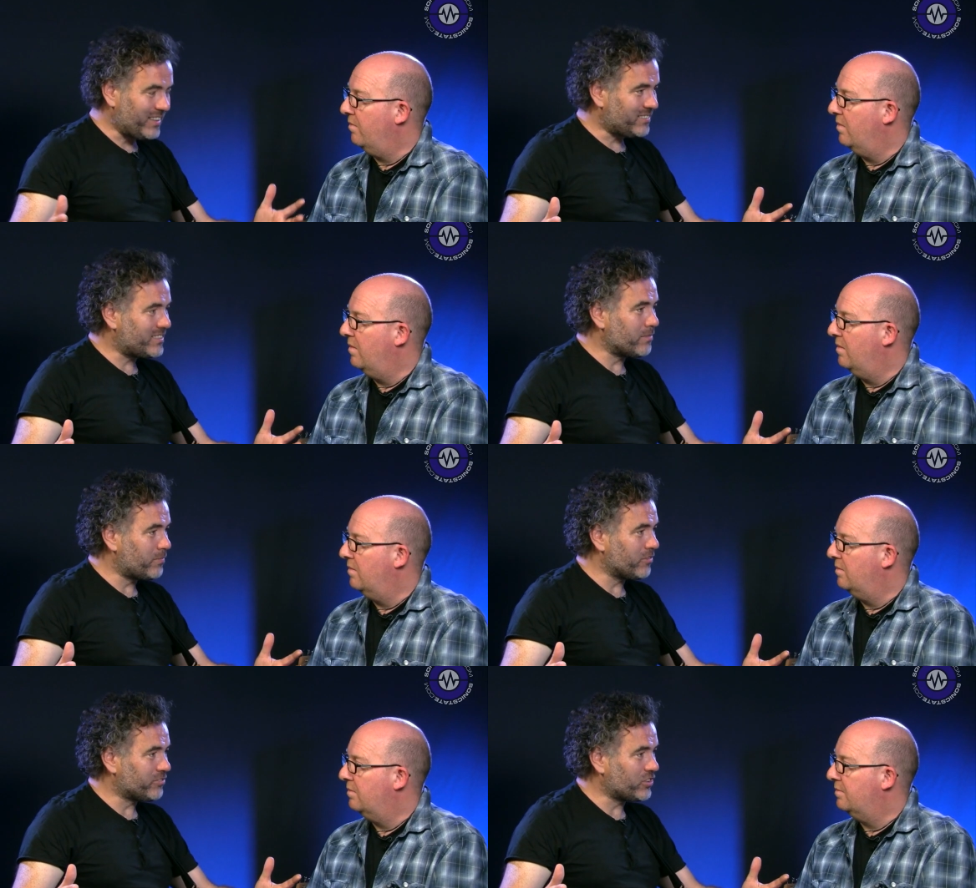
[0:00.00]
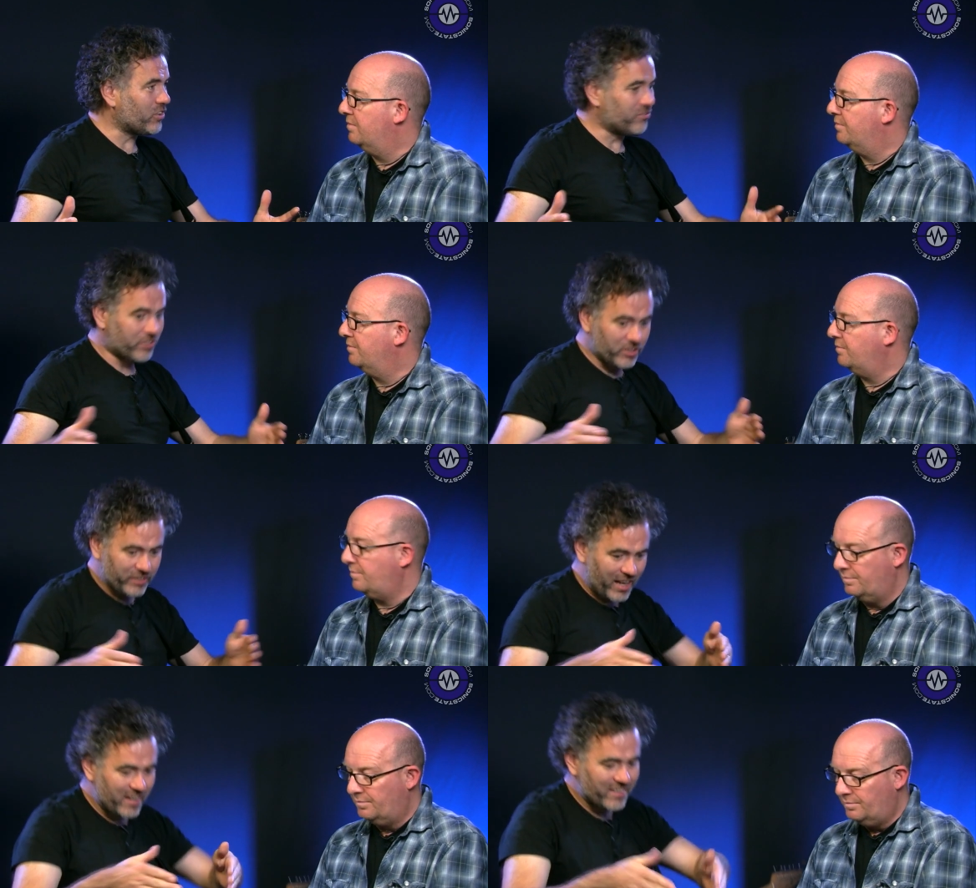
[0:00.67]
Speaker 1: simple sort of
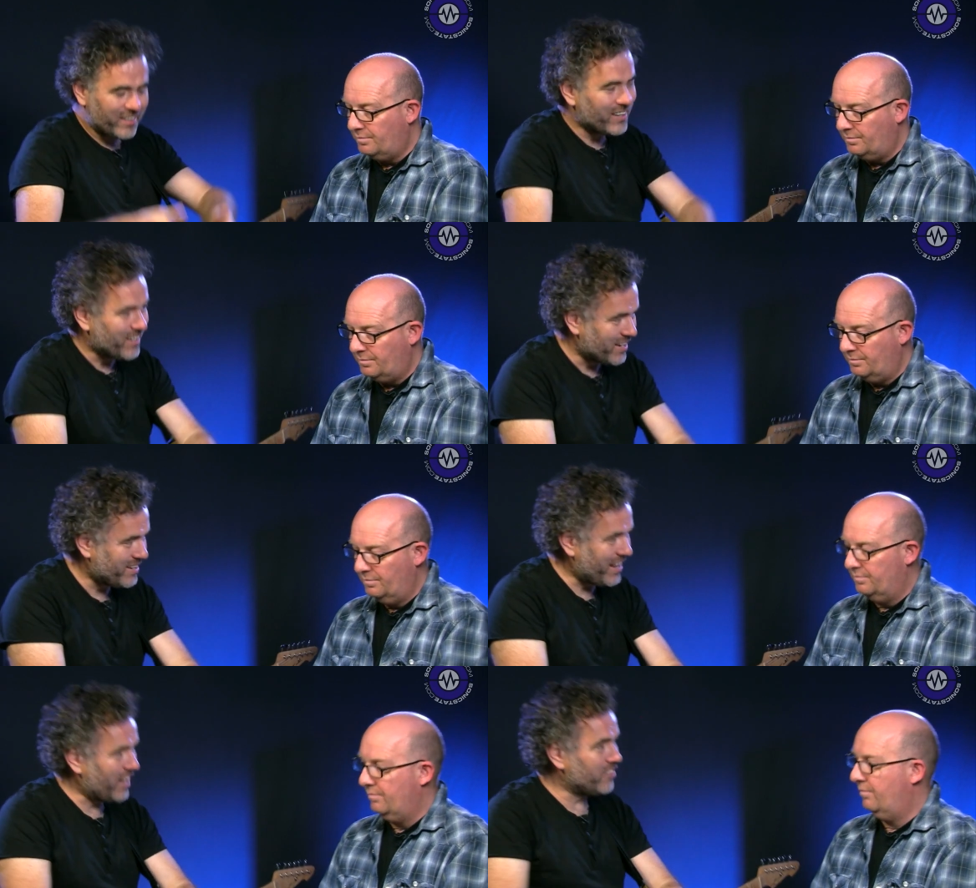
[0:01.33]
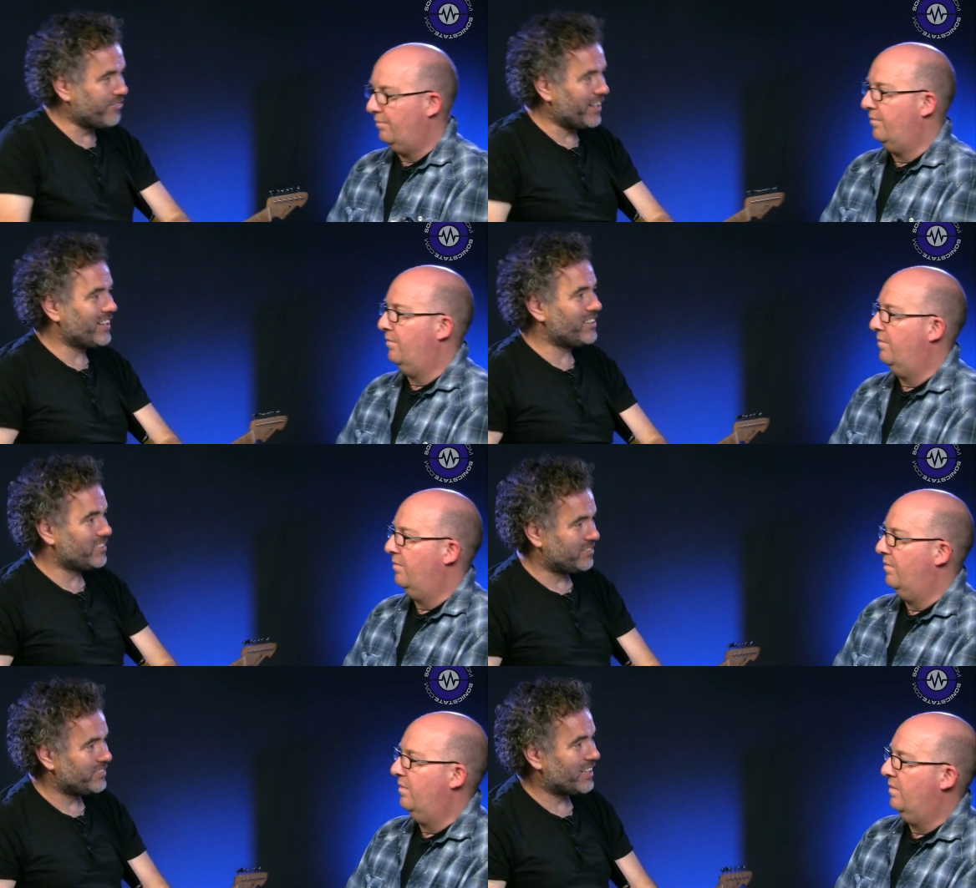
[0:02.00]
front end, delve in,
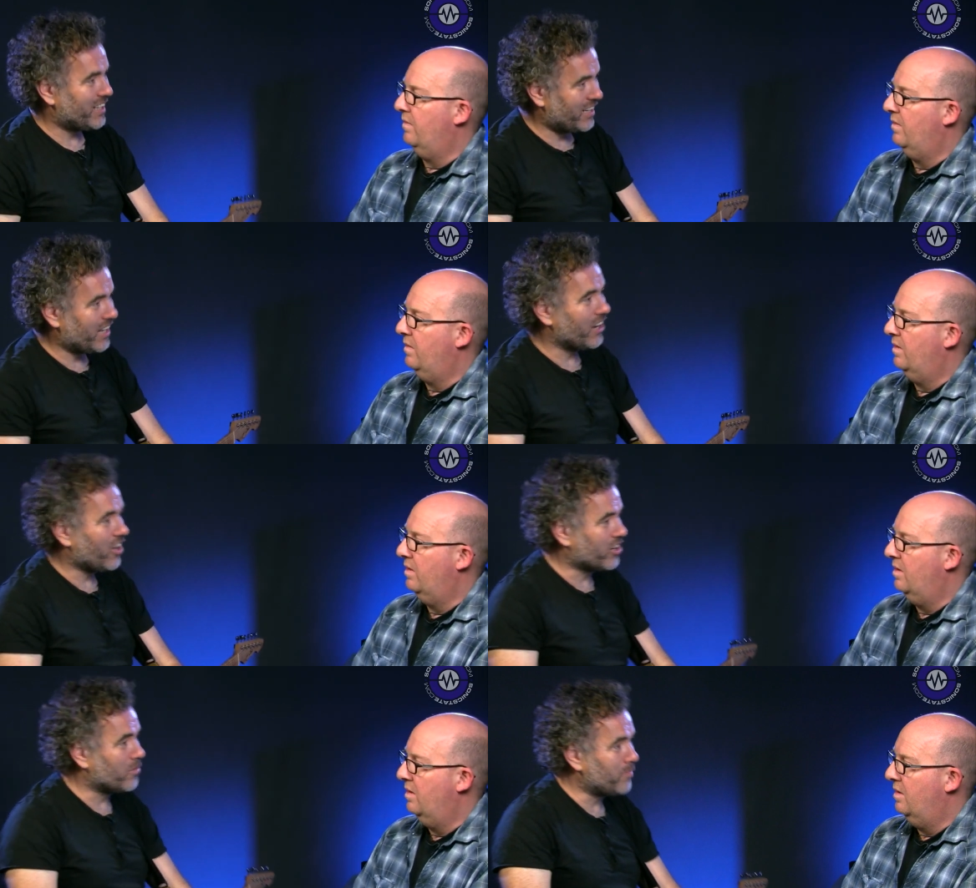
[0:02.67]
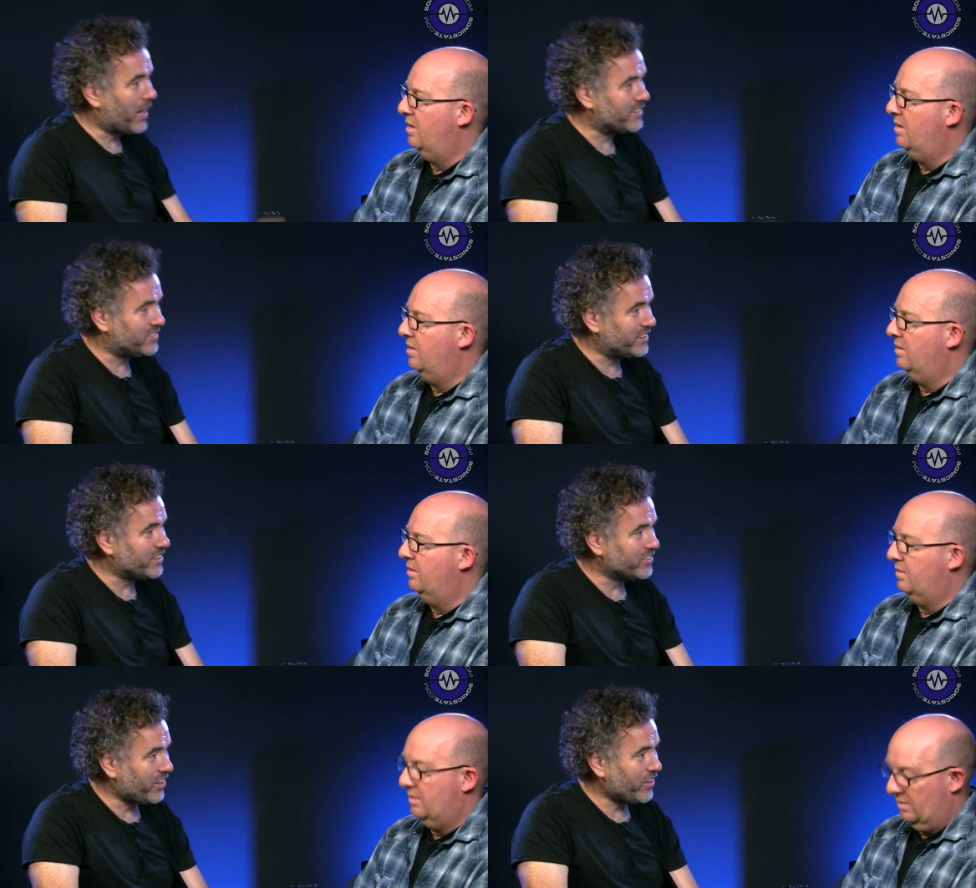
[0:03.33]
a lot of complexity
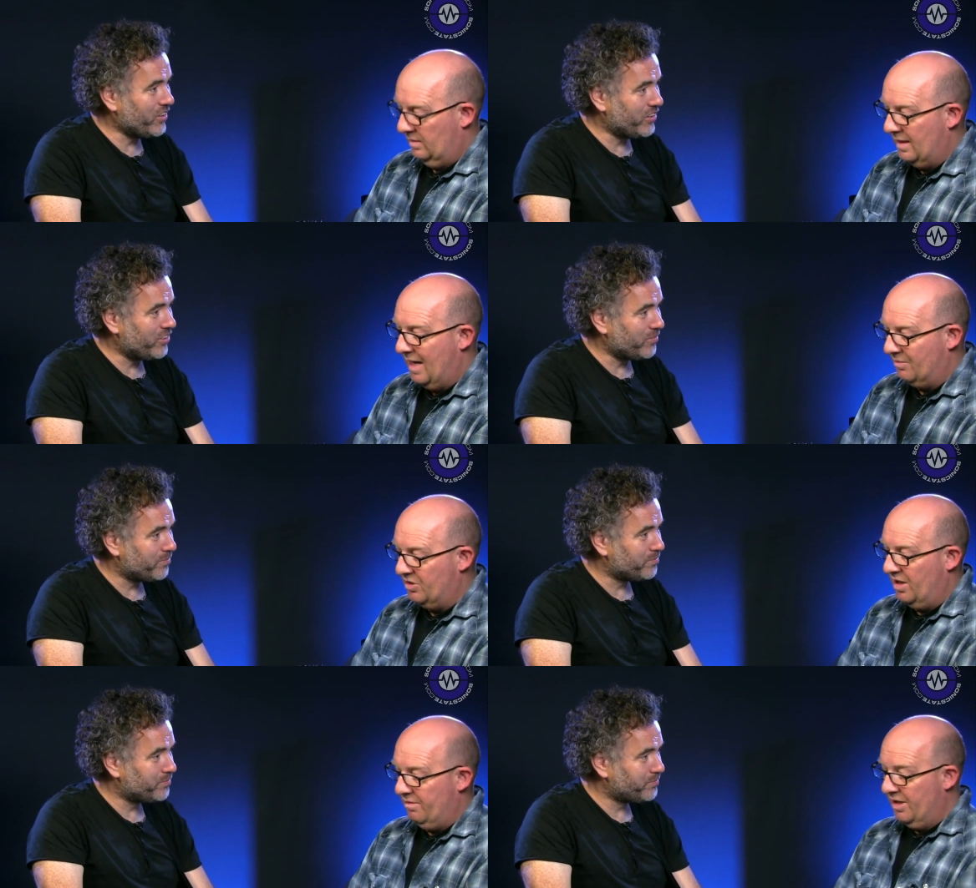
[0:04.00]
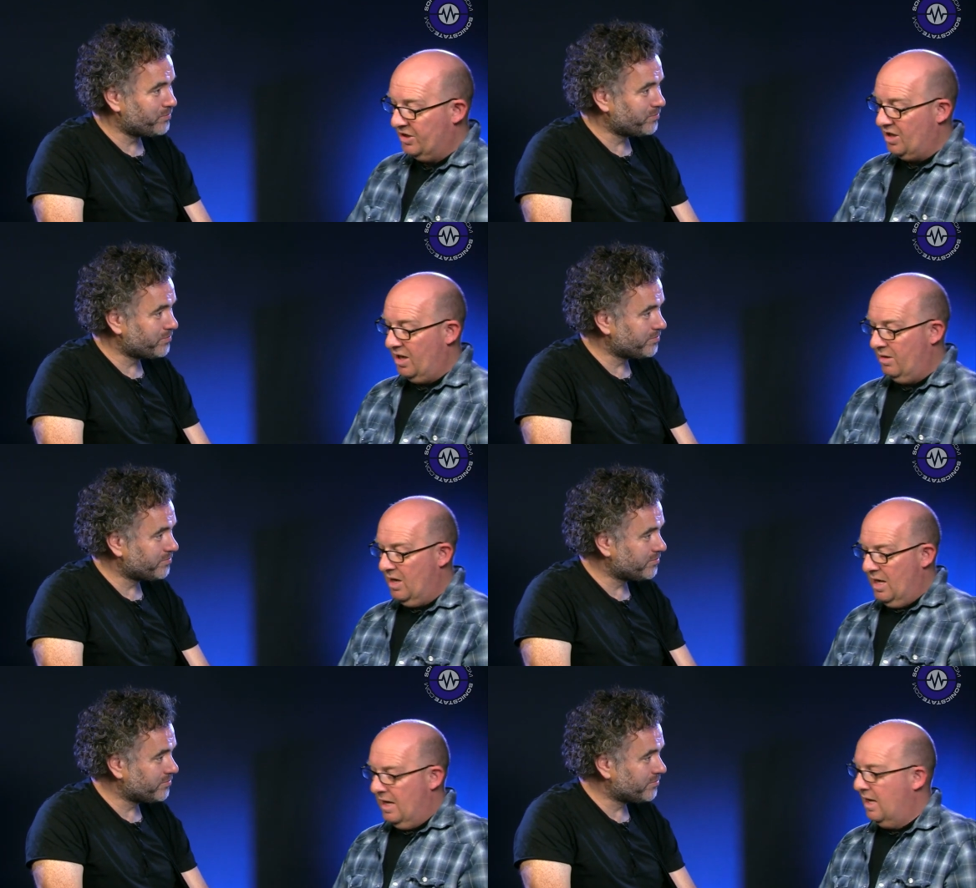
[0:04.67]
under the
Speaker 2: hood. Absolutely. So
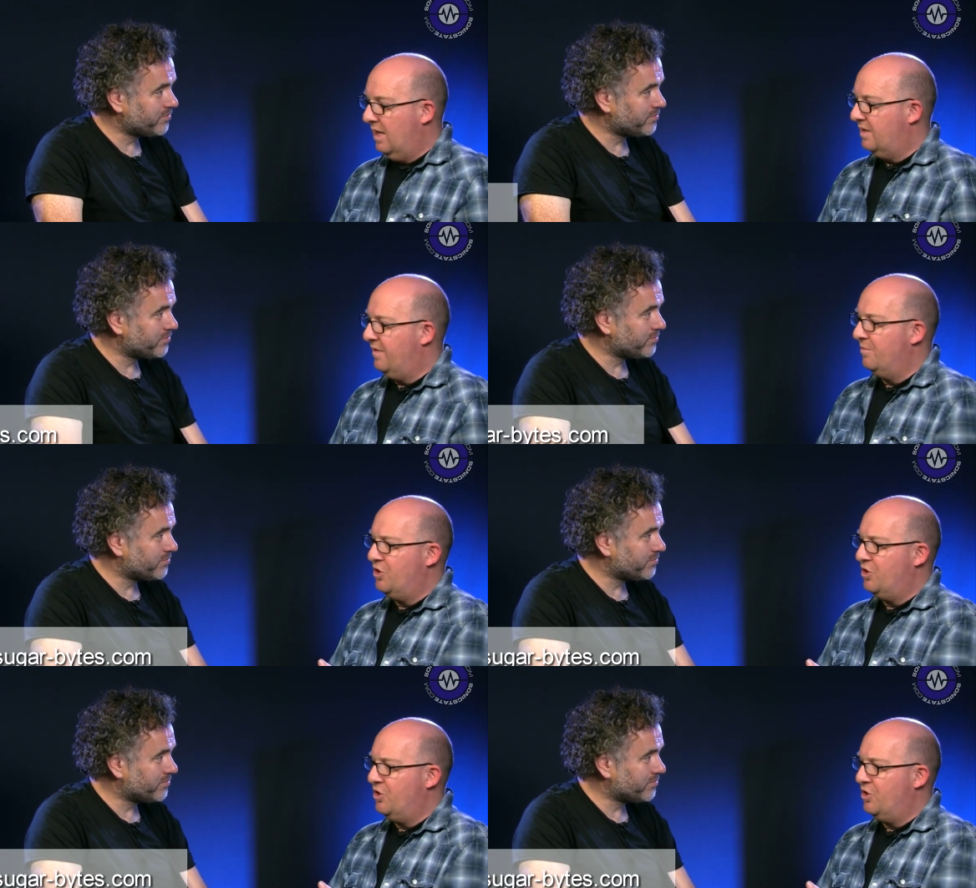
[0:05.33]
uh, it's from